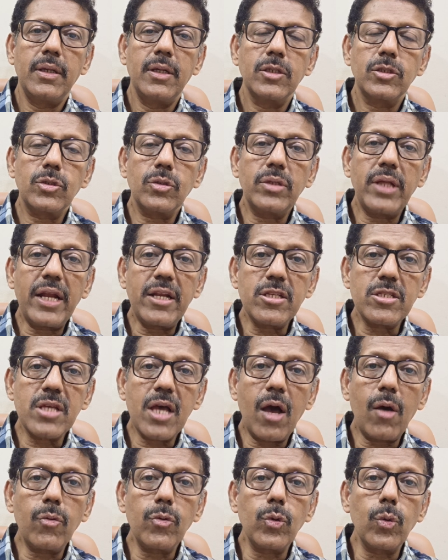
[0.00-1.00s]
So that is
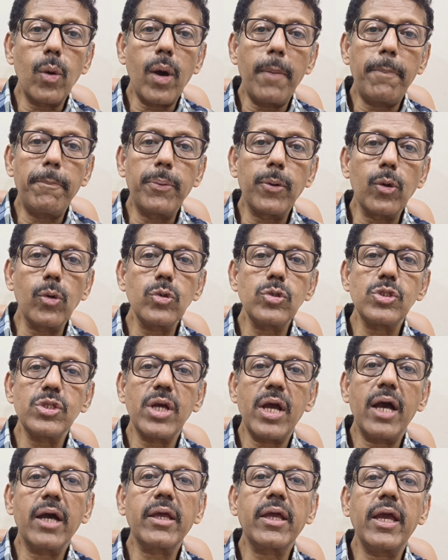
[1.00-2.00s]
how you approach
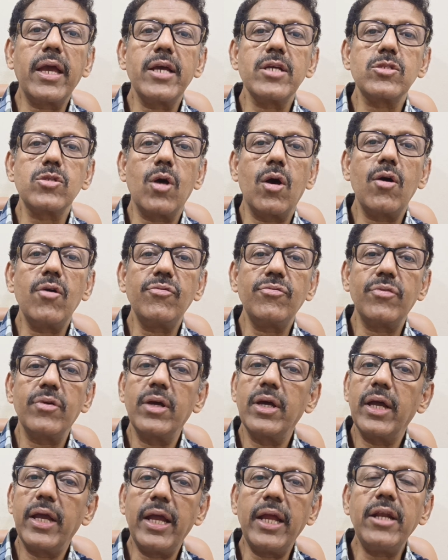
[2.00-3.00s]
a case of
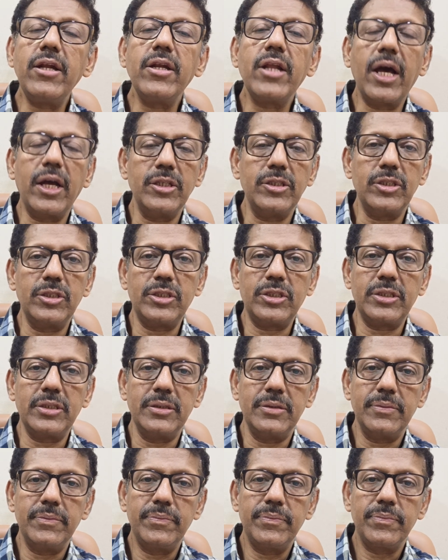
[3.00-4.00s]
indigestion.